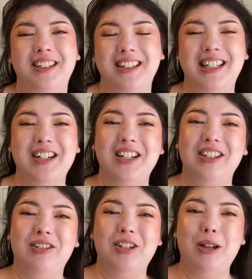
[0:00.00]
there's a
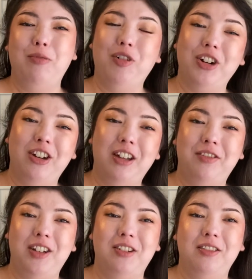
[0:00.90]
little tip for you
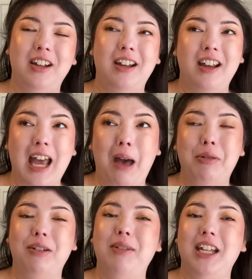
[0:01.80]
if you
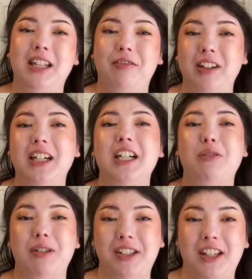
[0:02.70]
happen to be in that very
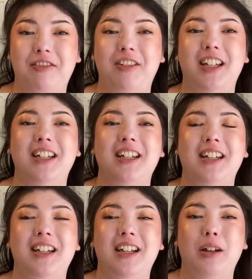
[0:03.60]
specific
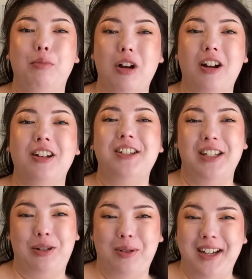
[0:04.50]
product
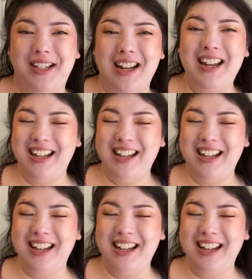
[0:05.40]
situation.